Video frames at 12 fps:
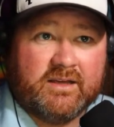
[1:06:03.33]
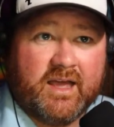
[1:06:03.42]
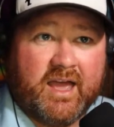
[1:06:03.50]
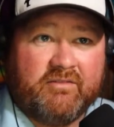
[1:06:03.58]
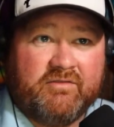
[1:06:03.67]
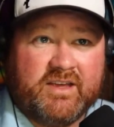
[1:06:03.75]

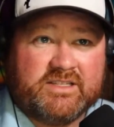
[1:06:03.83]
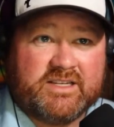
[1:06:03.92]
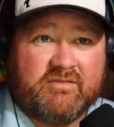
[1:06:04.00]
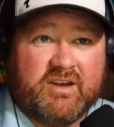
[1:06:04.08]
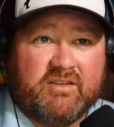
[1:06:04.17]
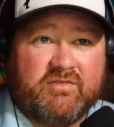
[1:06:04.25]

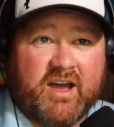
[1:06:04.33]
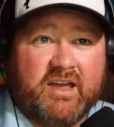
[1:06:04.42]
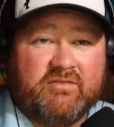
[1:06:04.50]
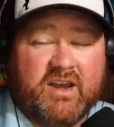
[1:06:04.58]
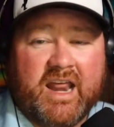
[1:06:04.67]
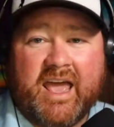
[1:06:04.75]

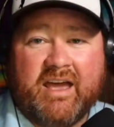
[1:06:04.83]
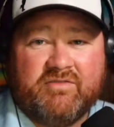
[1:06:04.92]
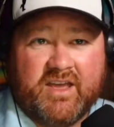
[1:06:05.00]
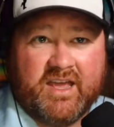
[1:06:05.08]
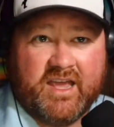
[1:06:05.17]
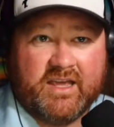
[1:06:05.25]
FA75, and
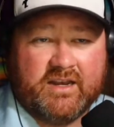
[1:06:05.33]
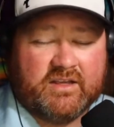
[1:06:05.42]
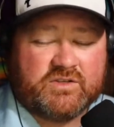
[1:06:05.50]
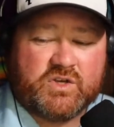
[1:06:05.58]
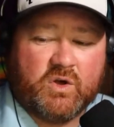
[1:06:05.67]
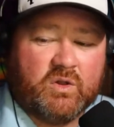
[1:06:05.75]

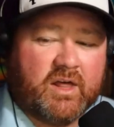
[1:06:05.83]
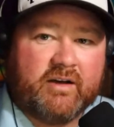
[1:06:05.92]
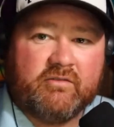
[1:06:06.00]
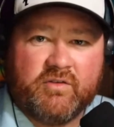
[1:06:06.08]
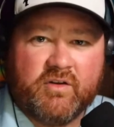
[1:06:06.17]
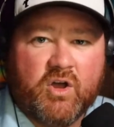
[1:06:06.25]
FA80. So a lot
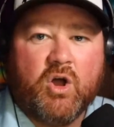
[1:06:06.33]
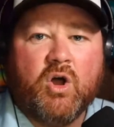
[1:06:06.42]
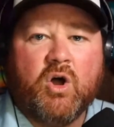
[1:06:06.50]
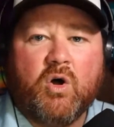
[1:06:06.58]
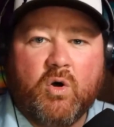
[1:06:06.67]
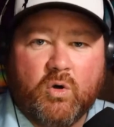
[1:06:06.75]
of
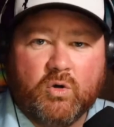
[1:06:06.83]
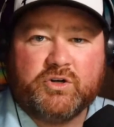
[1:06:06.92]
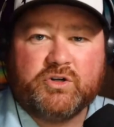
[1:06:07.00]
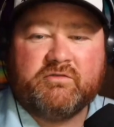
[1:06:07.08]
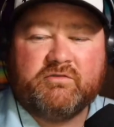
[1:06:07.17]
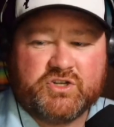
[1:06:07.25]
older
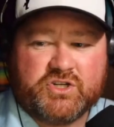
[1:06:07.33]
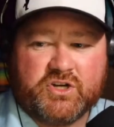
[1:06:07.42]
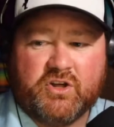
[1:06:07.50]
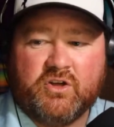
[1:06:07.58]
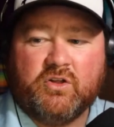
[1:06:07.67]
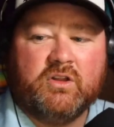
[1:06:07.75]

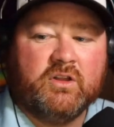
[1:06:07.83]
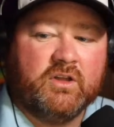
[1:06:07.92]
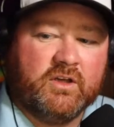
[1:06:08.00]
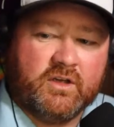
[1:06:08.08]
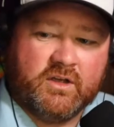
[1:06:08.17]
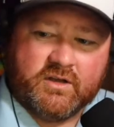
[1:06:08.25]
divisional,
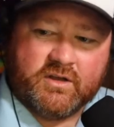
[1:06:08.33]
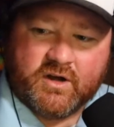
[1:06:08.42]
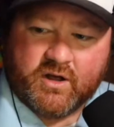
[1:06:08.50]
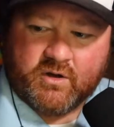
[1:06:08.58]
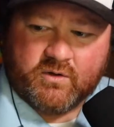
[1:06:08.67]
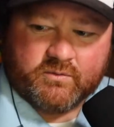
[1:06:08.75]

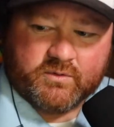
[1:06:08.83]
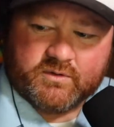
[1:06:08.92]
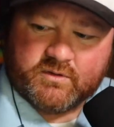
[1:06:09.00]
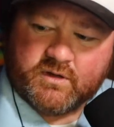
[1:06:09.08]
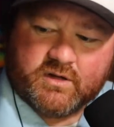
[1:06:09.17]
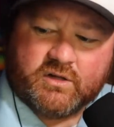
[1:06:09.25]

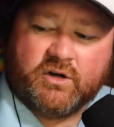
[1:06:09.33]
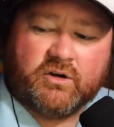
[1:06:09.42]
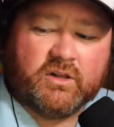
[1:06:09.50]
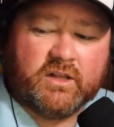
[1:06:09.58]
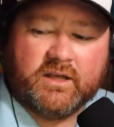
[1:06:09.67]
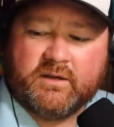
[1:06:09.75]

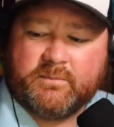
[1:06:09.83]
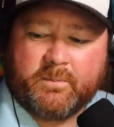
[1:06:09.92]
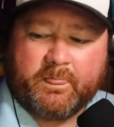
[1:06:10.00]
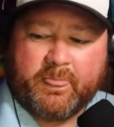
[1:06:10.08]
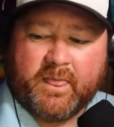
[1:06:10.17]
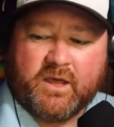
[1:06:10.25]
clearly
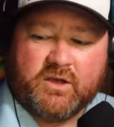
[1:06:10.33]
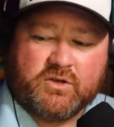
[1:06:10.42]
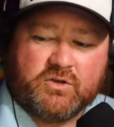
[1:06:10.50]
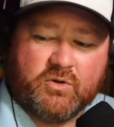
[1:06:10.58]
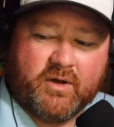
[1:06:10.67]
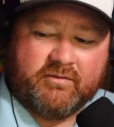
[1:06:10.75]

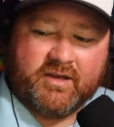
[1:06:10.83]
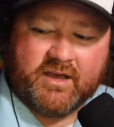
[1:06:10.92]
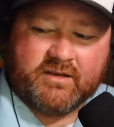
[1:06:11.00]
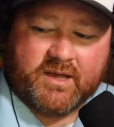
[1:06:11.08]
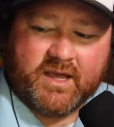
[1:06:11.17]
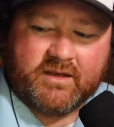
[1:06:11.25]
you have
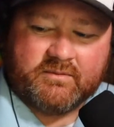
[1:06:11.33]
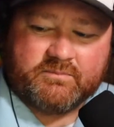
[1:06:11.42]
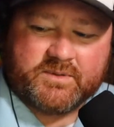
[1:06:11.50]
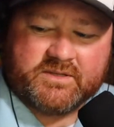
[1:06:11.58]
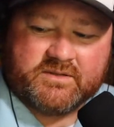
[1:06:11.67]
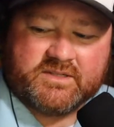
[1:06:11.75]
a
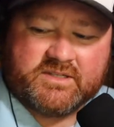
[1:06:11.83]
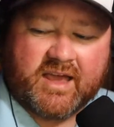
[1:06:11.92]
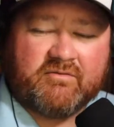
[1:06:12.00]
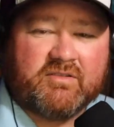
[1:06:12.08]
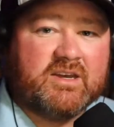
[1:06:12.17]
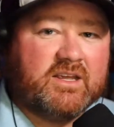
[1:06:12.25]

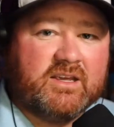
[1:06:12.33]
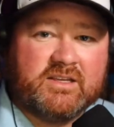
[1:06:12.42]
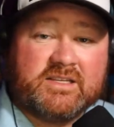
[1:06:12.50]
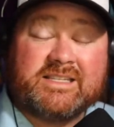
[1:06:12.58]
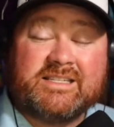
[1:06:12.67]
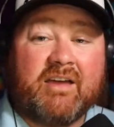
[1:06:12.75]

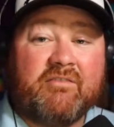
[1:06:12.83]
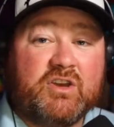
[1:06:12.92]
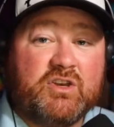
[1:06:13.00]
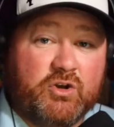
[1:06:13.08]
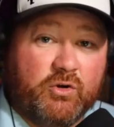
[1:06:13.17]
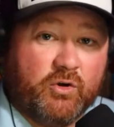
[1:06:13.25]

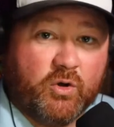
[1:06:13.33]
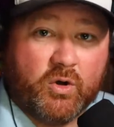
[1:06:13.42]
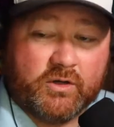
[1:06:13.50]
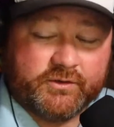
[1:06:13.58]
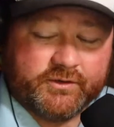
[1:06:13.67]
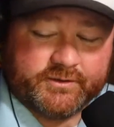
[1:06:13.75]

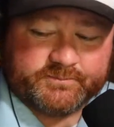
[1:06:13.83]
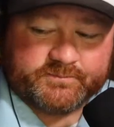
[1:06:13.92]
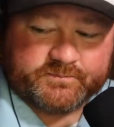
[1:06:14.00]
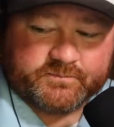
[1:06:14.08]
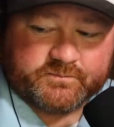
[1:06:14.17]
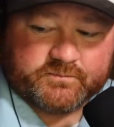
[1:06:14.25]
77-year-old
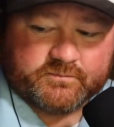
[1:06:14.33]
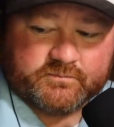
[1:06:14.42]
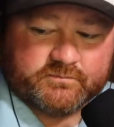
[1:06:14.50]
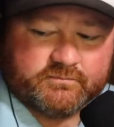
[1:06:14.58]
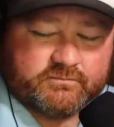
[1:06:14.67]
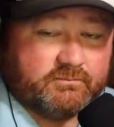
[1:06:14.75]

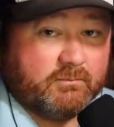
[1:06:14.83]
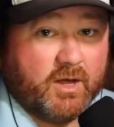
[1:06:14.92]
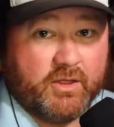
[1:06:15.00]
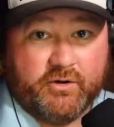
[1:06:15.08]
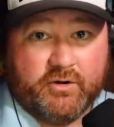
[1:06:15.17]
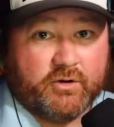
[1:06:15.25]

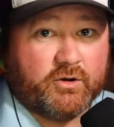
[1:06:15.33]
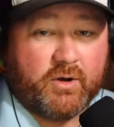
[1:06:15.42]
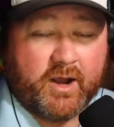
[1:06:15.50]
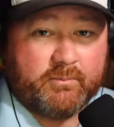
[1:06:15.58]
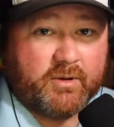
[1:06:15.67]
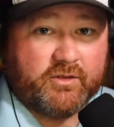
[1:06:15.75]
mother or
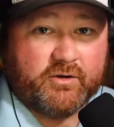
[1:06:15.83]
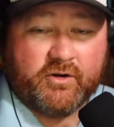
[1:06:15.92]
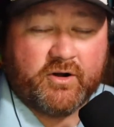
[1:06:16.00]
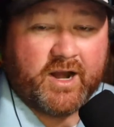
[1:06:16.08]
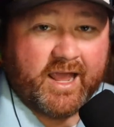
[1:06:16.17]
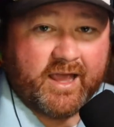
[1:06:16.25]

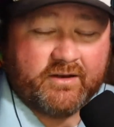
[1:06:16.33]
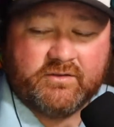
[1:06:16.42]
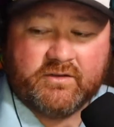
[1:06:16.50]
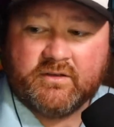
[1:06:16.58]
grandmother or aunt.